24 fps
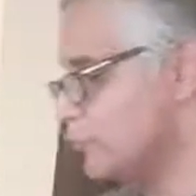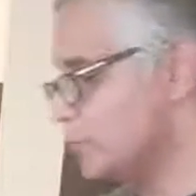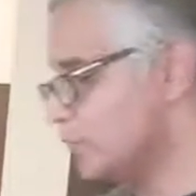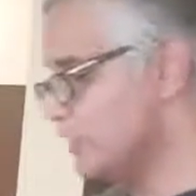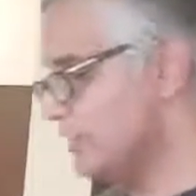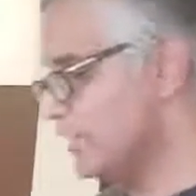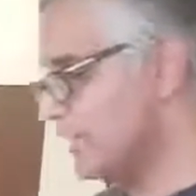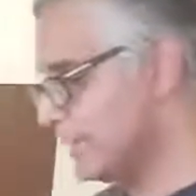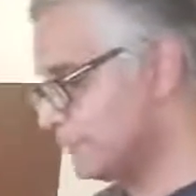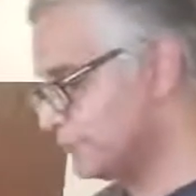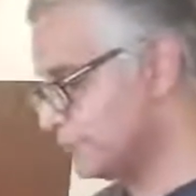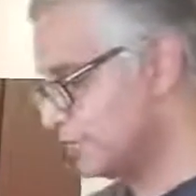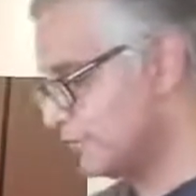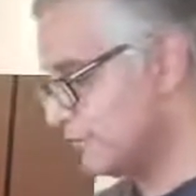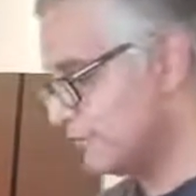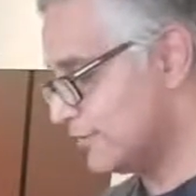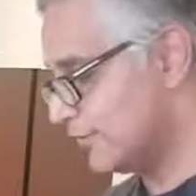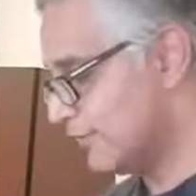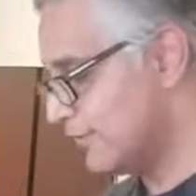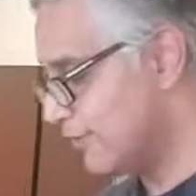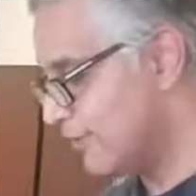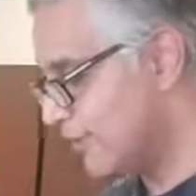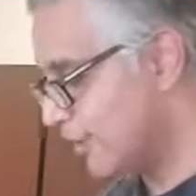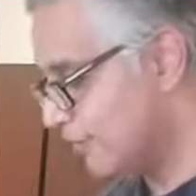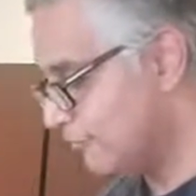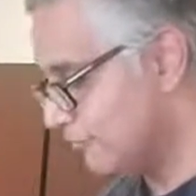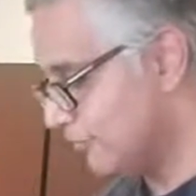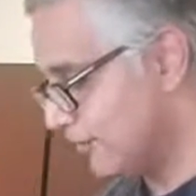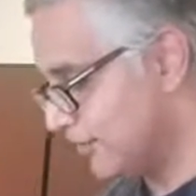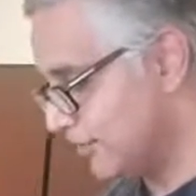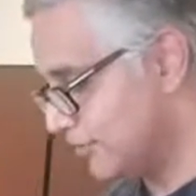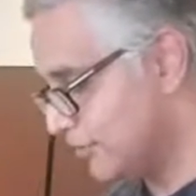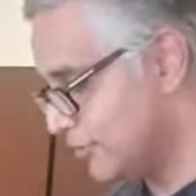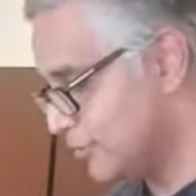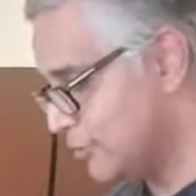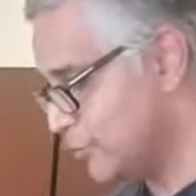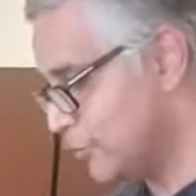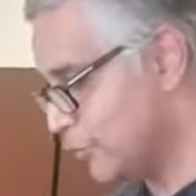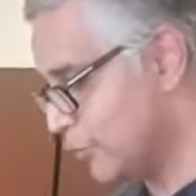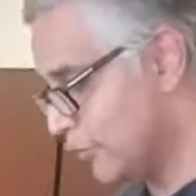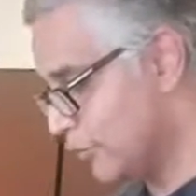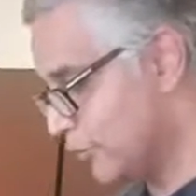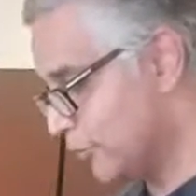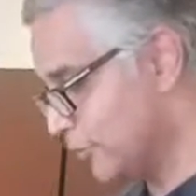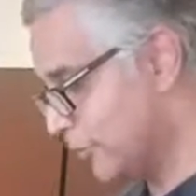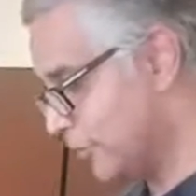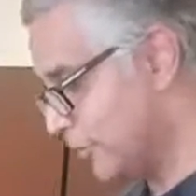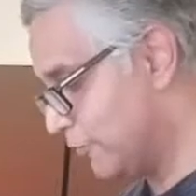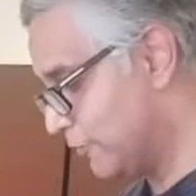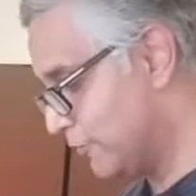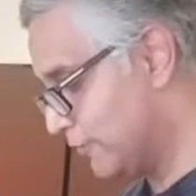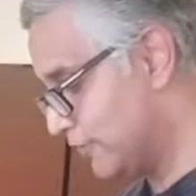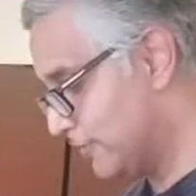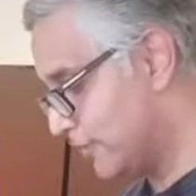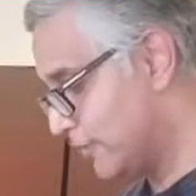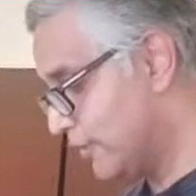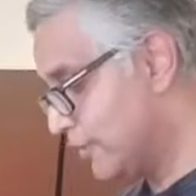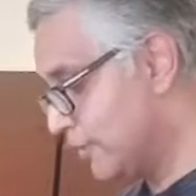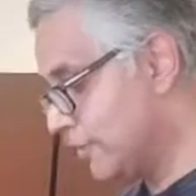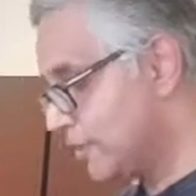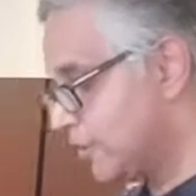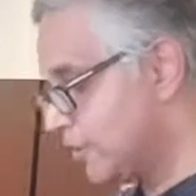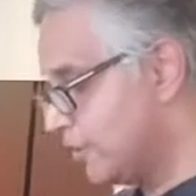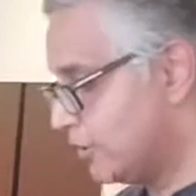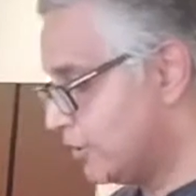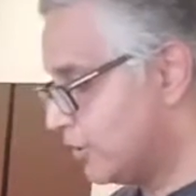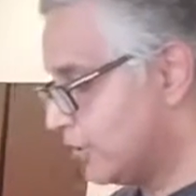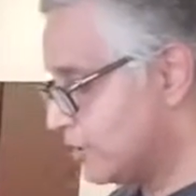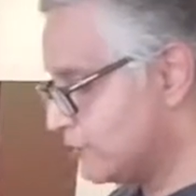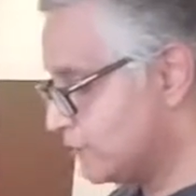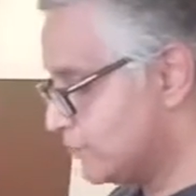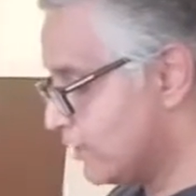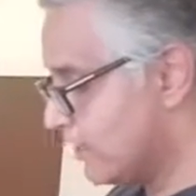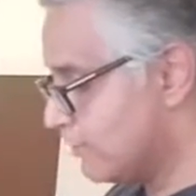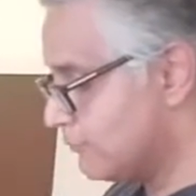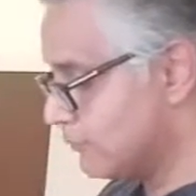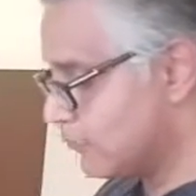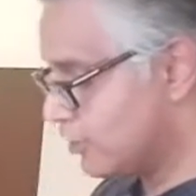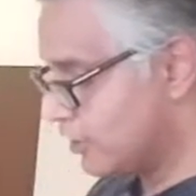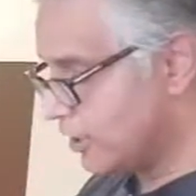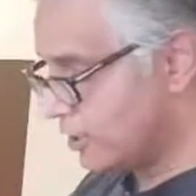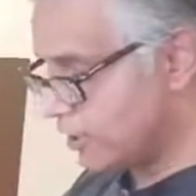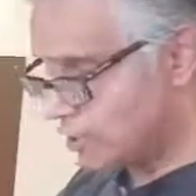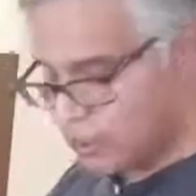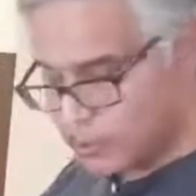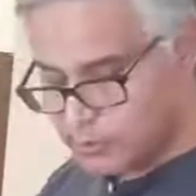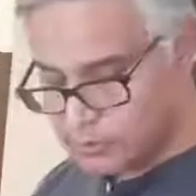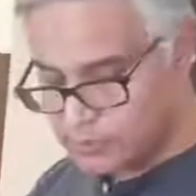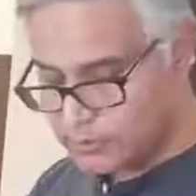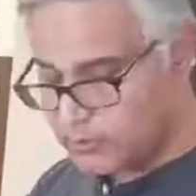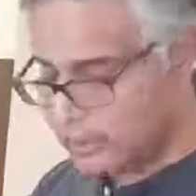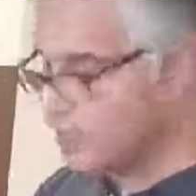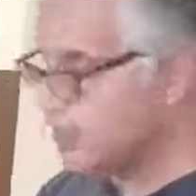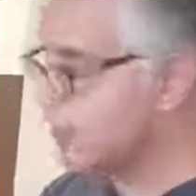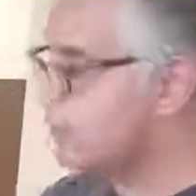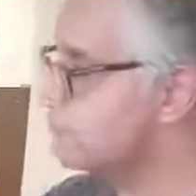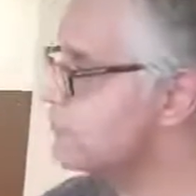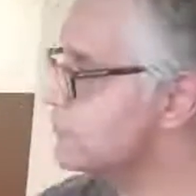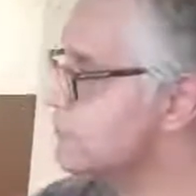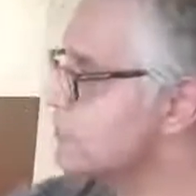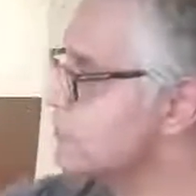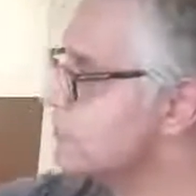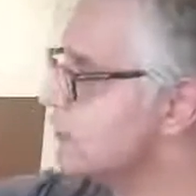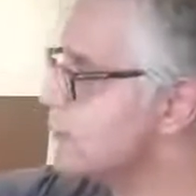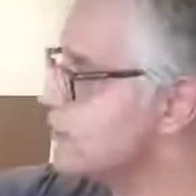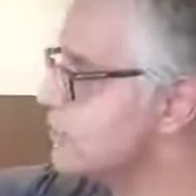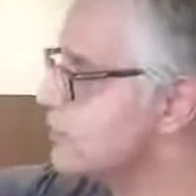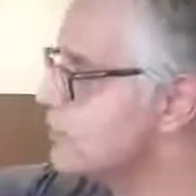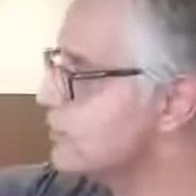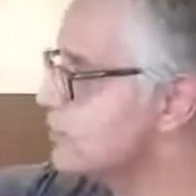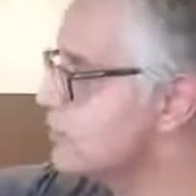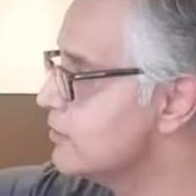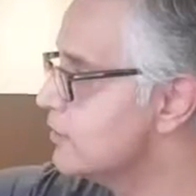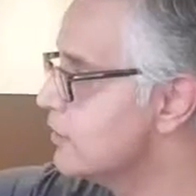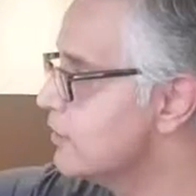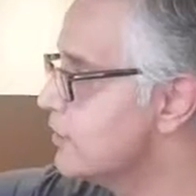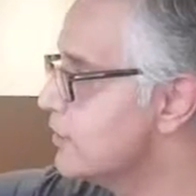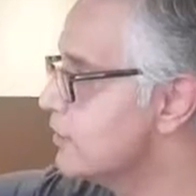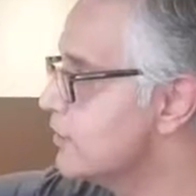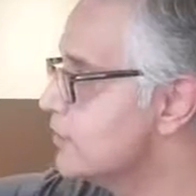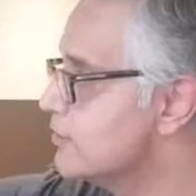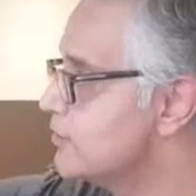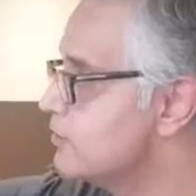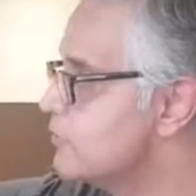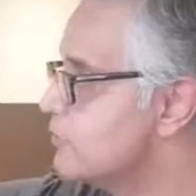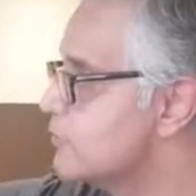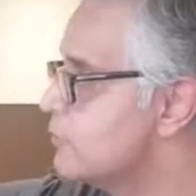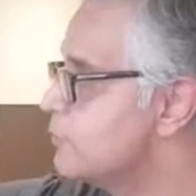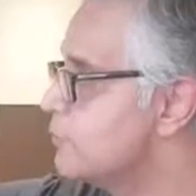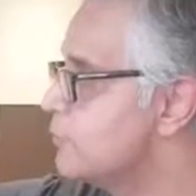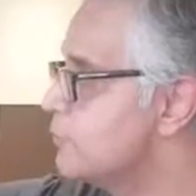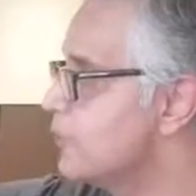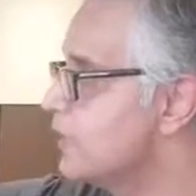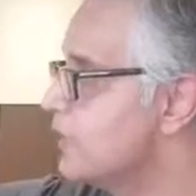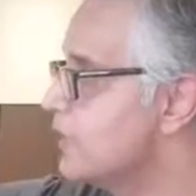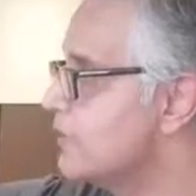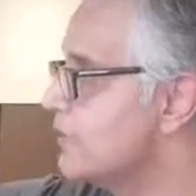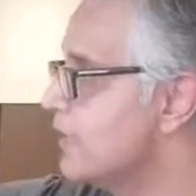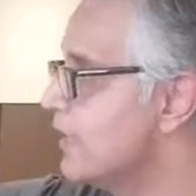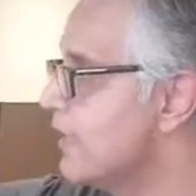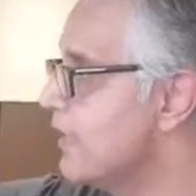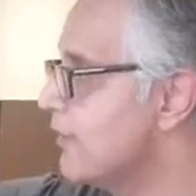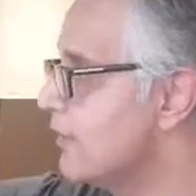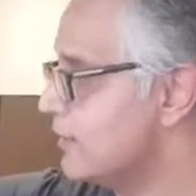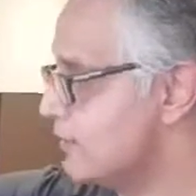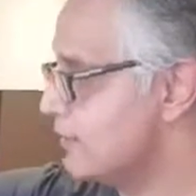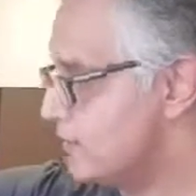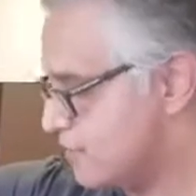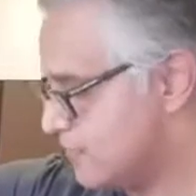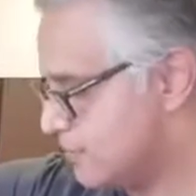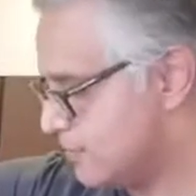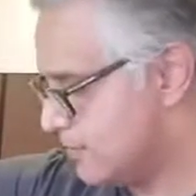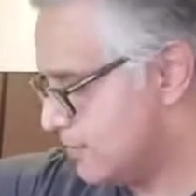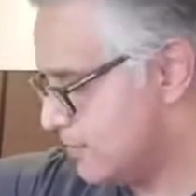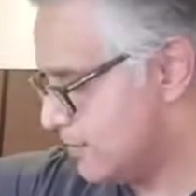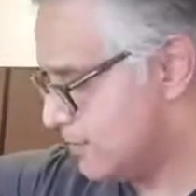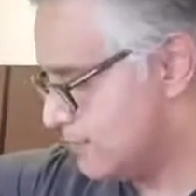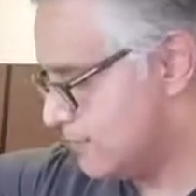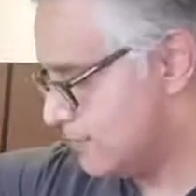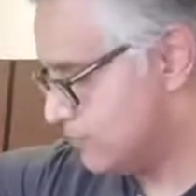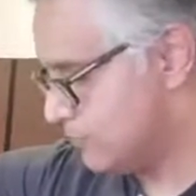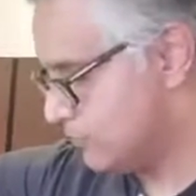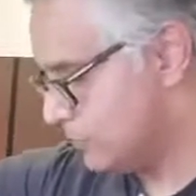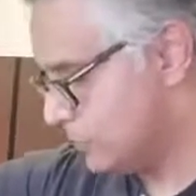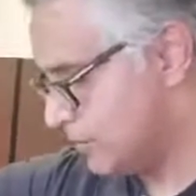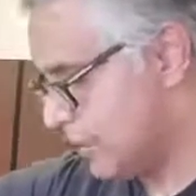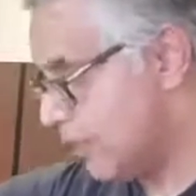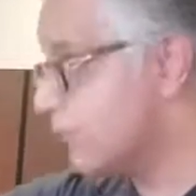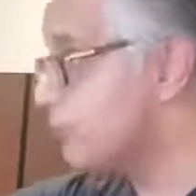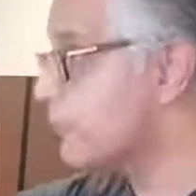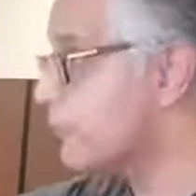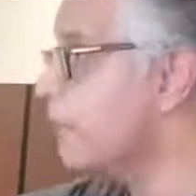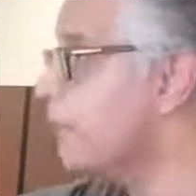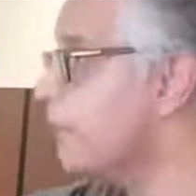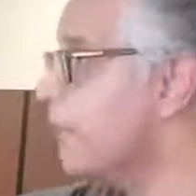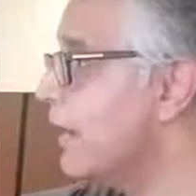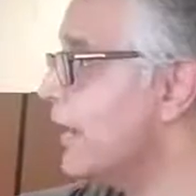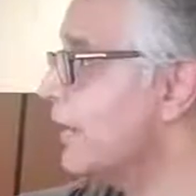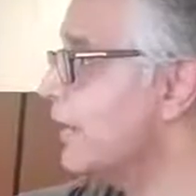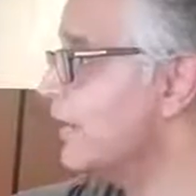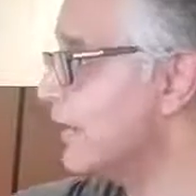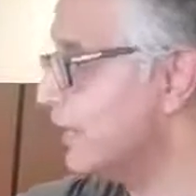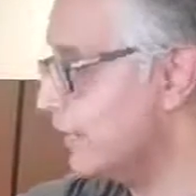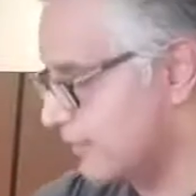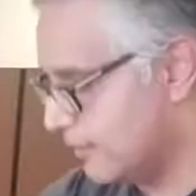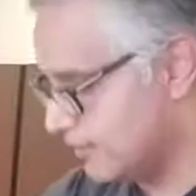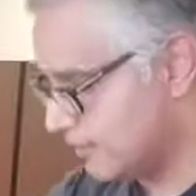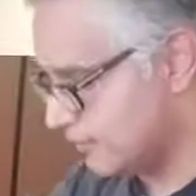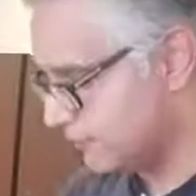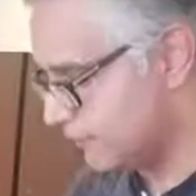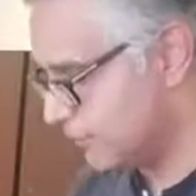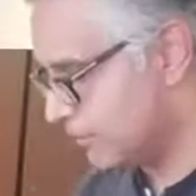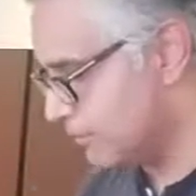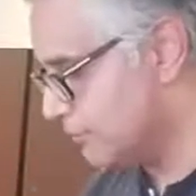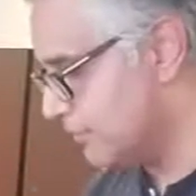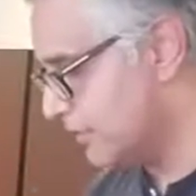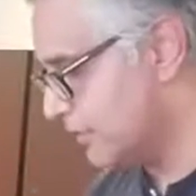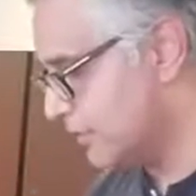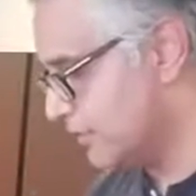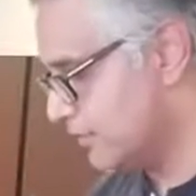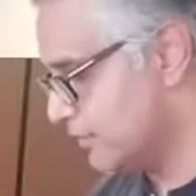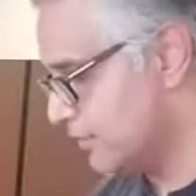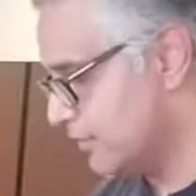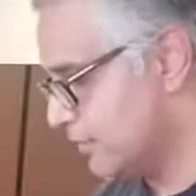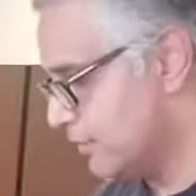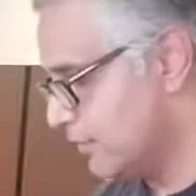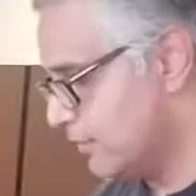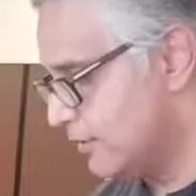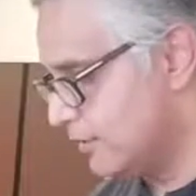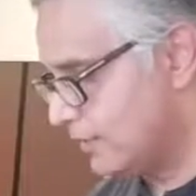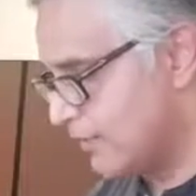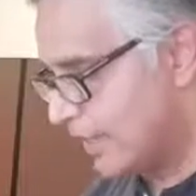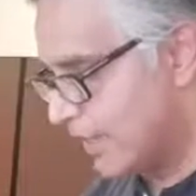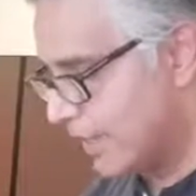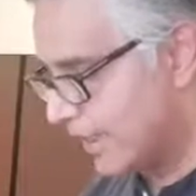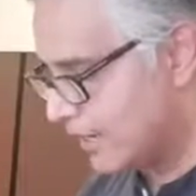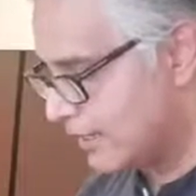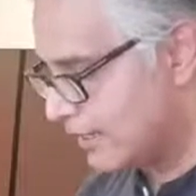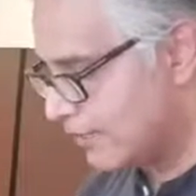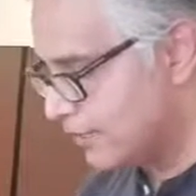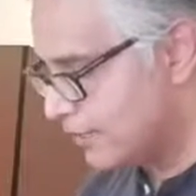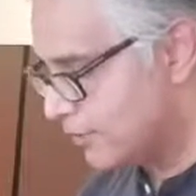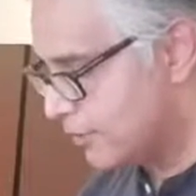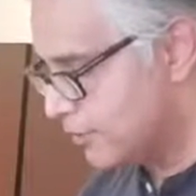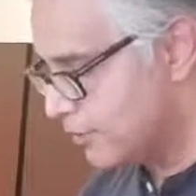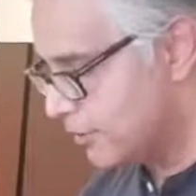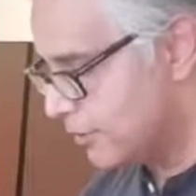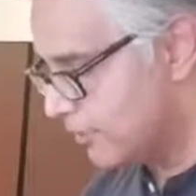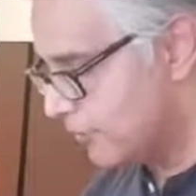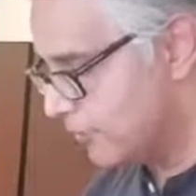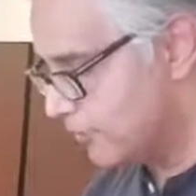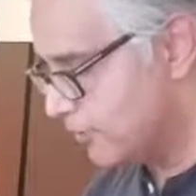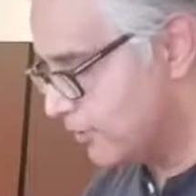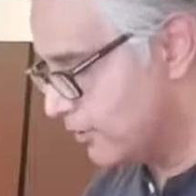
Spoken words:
will absolutely love and enjoy cooking with. Okay, so I'm going to go, I'm just going to spring that camera back here for a minute, add a little bit of